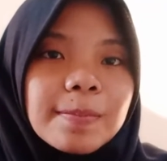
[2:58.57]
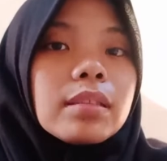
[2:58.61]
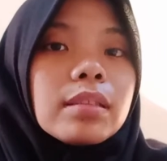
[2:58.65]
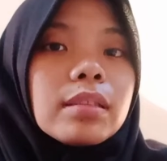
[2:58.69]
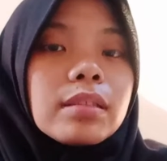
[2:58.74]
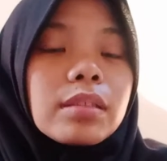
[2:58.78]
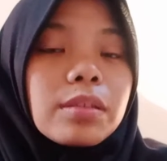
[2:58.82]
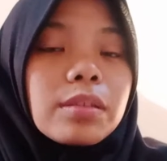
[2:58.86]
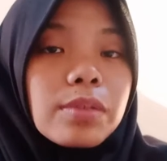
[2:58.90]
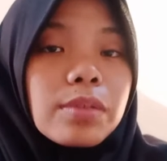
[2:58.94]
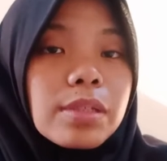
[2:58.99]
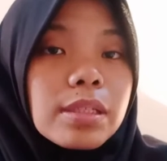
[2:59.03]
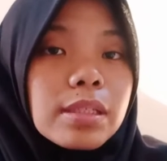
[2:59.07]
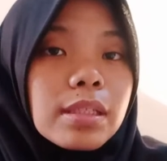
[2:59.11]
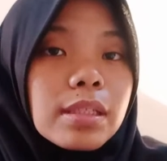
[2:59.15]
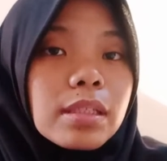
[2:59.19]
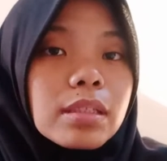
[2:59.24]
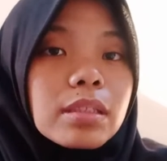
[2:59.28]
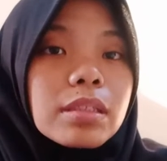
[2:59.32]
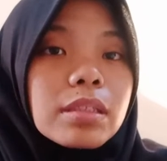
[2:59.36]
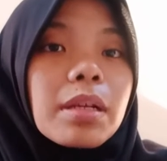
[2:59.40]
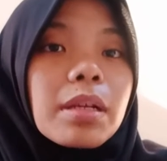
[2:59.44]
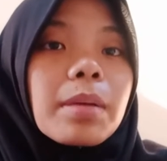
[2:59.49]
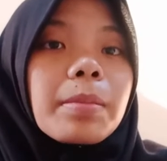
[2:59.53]
The
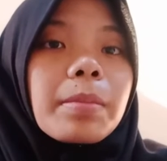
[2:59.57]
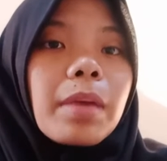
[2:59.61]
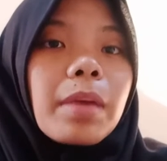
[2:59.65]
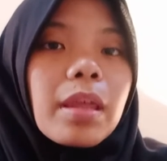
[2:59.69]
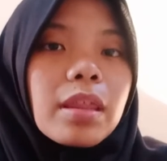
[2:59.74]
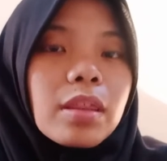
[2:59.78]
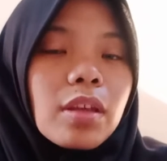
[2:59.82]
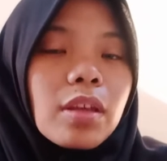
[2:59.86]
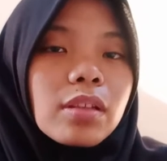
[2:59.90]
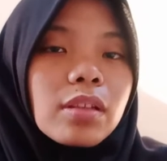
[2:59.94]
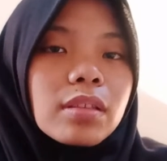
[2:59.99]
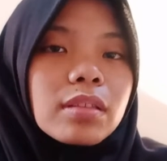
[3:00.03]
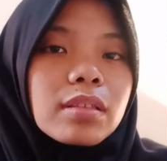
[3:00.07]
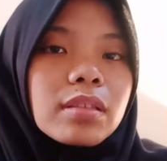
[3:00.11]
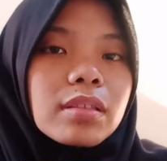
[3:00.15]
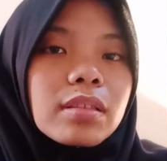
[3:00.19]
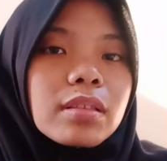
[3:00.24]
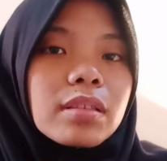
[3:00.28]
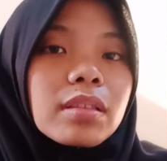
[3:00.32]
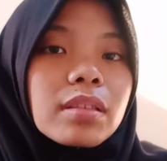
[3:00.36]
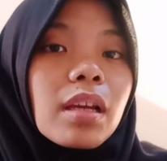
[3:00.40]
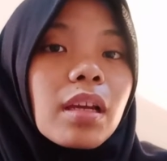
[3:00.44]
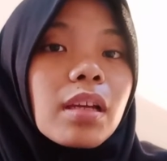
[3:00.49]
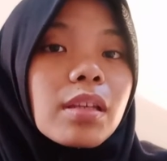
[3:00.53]
research method
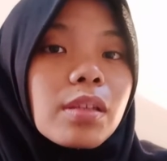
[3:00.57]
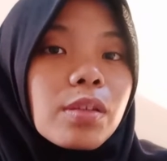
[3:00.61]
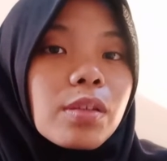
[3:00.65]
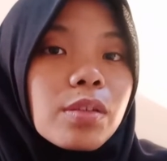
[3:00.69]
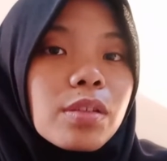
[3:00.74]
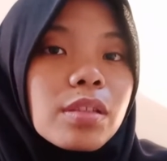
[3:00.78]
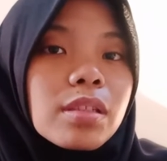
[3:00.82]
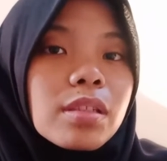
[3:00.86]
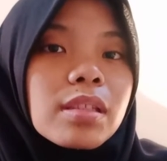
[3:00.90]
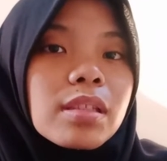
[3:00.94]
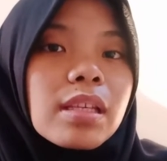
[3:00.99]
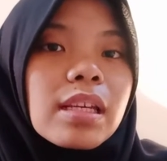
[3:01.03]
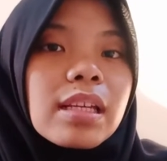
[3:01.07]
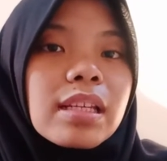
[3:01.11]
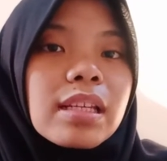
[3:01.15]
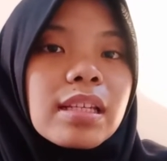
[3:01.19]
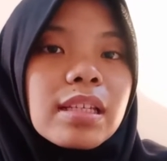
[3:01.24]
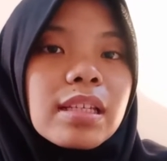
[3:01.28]
that used in